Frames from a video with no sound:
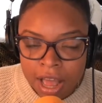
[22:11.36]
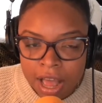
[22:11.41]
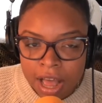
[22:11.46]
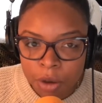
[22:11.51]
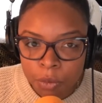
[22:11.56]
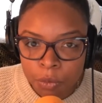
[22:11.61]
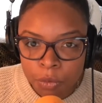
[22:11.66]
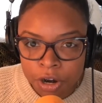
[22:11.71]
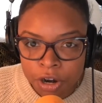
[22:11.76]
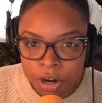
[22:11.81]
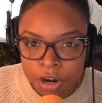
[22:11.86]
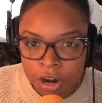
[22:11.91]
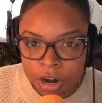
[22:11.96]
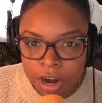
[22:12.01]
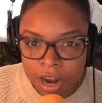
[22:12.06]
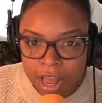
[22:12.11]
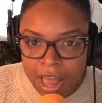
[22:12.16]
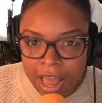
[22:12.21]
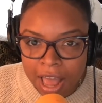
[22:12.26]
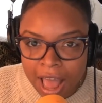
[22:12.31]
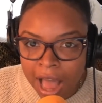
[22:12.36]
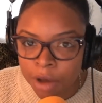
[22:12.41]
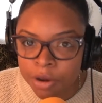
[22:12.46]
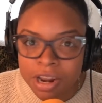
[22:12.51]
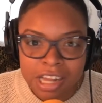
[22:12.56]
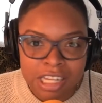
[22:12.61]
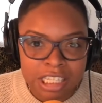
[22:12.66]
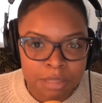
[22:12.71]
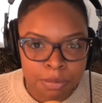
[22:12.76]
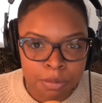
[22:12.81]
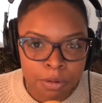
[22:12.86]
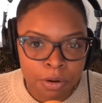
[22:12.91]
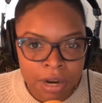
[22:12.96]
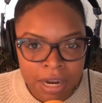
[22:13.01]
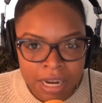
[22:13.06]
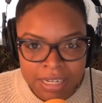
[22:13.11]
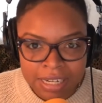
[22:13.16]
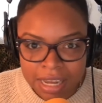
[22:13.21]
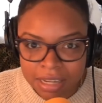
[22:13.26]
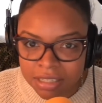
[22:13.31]
we're out
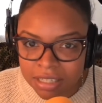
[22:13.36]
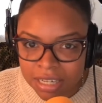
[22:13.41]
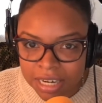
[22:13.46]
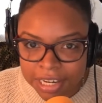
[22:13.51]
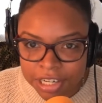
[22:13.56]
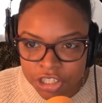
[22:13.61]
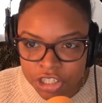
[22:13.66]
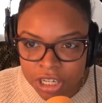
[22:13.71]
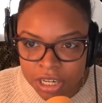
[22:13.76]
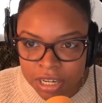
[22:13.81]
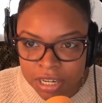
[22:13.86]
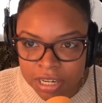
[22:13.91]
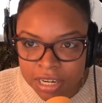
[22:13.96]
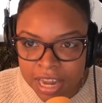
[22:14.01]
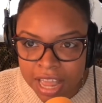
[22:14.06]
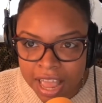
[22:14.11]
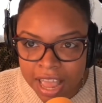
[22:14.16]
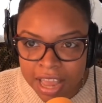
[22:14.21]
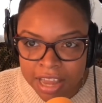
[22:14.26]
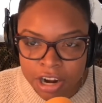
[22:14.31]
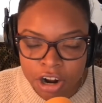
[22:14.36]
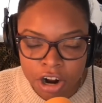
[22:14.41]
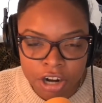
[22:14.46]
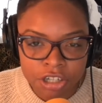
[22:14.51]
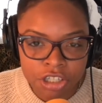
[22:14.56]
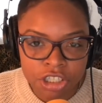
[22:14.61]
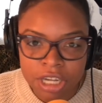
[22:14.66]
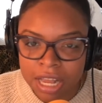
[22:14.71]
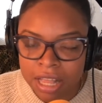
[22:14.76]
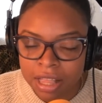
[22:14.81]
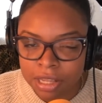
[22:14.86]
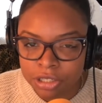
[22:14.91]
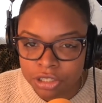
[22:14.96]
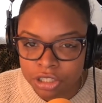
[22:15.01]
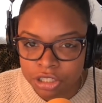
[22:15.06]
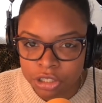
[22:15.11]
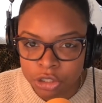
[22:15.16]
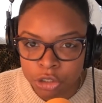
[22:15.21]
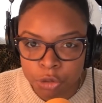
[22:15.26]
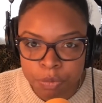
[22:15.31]
exploring a destination and our challenge
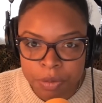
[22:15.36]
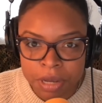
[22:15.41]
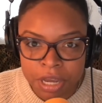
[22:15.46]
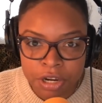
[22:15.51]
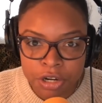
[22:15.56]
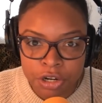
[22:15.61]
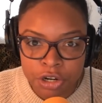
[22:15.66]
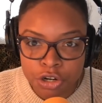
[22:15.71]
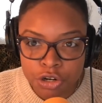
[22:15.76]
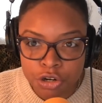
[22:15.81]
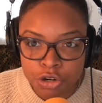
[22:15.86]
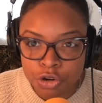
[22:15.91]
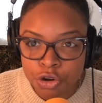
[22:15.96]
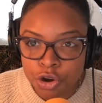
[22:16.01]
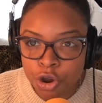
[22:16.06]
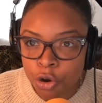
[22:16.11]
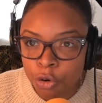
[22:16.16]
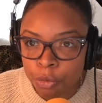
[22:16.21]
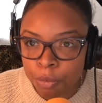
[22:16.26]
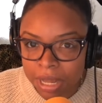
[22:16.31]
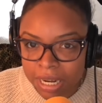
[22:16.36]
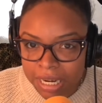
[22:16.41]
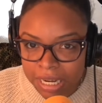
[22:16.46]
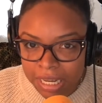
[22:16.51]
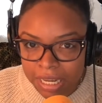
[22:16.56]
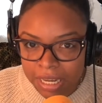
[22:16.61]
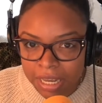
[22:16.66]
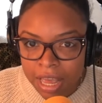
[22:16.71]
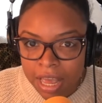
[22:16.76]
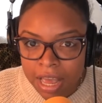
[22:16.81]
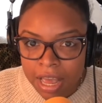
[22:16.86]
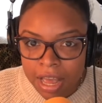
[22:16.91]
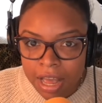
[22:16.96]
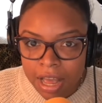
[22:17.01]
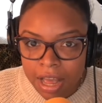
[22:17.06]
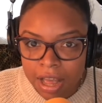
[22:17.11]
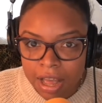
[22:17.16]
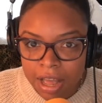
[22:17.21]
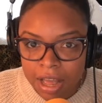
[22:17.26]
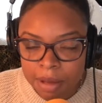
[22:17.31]
is to spend no money
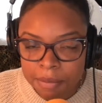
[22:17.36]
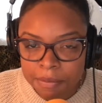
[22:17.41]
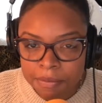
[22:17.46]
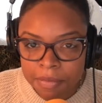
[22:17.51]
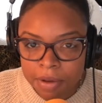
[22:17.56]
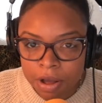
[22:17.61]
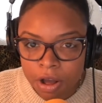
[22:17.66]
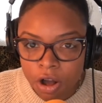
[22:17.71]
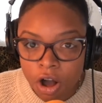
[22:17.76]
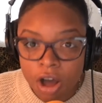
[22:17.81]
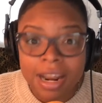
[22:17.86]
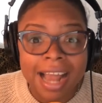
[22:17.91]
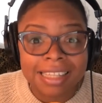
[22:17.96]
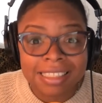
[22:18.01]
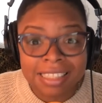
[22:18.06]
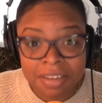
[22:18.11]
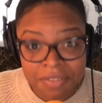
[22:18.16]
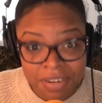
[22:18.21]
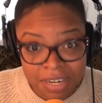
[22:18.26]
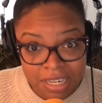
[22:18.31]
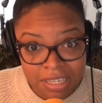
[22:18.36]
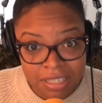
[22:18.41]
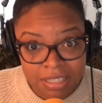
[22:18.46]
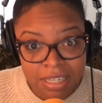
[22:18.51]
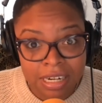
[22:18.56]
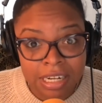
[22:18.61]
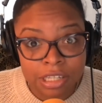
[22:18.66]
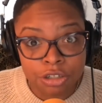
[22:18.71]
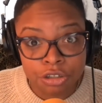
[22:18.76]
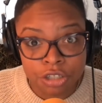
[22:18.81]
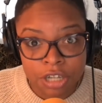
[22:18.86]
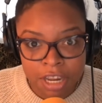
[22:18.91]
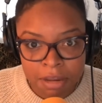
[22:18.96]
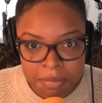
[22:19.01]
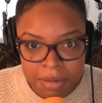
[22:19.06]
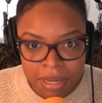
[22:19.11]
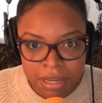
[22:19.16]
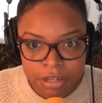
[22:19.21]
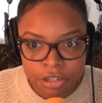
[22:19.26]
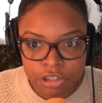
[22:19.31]
on activities and
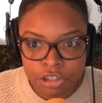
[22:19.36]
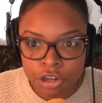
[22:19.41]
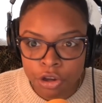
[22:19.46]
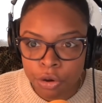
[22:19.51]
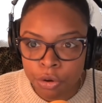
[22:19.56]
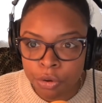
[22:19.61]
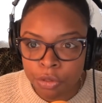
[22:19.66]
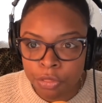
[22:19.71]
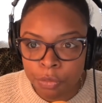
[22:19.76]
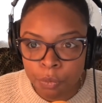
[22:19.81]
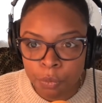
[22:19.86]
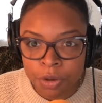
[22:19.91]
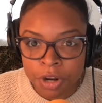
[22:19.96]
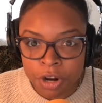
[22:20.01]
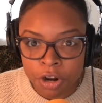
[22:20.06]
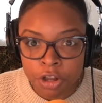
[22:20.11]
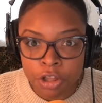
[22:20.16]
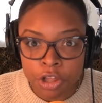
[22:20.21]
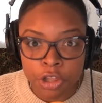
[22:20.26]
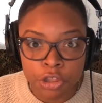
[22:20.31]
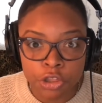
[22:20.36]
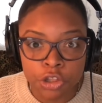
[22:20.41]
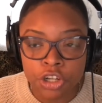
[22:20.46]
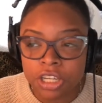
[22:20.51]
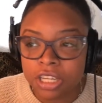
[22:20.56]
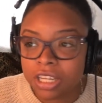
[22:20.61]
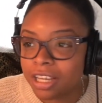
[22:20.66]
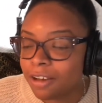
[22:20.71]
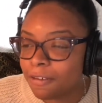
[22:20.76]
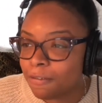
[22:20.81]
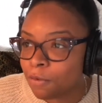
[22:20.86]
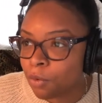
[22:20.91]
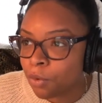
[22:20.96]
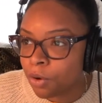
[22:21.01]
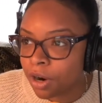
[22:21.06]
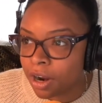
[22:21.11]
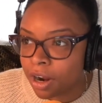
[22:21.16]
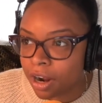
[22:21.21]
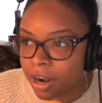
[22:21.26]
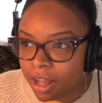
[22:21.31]
entertainment. So we're looking
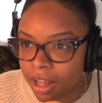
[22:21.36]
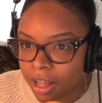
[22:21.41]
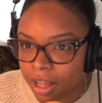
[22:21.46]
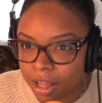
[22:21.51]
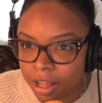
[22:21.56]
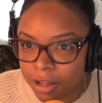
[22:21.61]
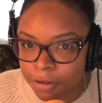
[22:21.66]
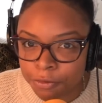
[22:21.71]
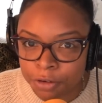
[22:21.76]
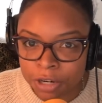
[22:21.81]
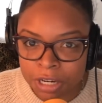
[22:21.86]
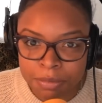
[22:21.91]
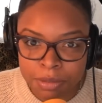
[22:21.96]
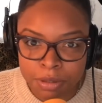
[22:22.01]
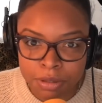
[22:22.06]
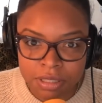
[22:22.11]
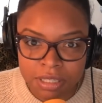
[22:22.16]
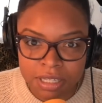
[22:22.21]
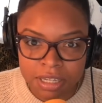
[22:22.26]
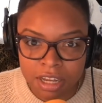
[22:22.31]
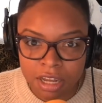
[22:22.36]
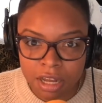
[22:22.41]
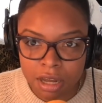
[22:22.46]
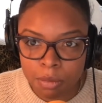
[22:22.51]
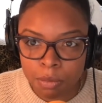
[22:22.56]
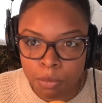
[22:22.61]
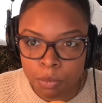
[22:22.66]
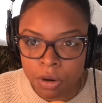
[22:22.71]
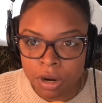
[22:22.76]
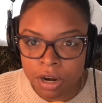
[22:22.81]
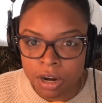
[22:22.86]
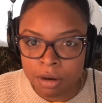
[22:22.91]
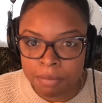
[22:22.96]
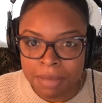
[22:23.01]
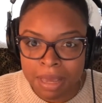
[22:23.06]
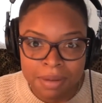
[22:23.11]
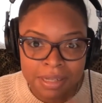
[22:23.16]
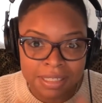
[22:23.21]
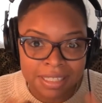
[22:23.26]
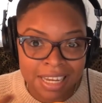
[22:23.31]
for a free museum, we're
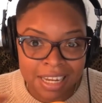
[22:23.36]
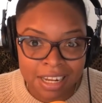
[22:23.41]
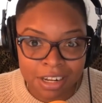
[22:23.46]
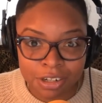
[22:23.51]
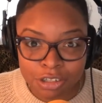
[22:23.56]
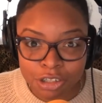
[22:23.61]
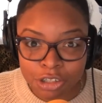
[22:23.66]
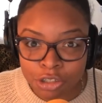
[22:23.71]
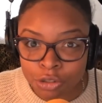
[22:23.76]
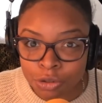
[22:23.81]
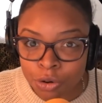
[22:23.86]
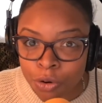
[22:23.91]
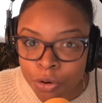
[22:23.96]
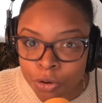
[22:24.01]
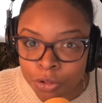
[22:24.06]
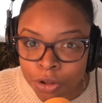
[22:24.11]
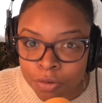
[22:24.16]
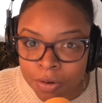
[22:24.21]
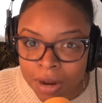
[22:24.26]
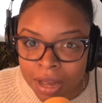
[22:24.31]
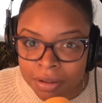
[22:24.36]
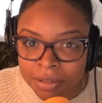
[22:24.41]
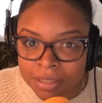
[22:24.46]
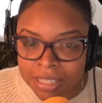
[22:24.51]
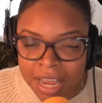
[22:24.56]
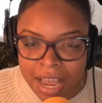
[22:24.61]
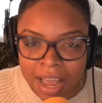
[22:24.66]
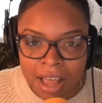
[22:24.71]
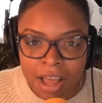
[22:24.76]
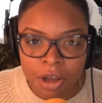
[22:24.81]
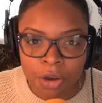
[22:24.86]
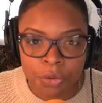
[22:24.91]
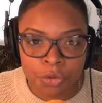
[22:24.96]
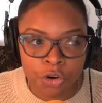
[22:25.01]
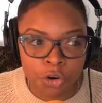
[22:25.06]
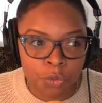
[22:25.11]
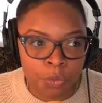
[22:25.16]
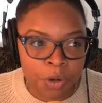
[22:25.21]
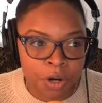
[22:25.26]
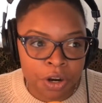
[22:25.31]
maybe taking a stroll around town,
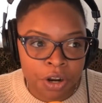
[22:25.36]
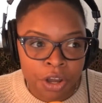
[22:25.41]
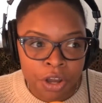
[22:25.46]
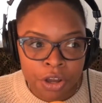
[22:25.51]
or we're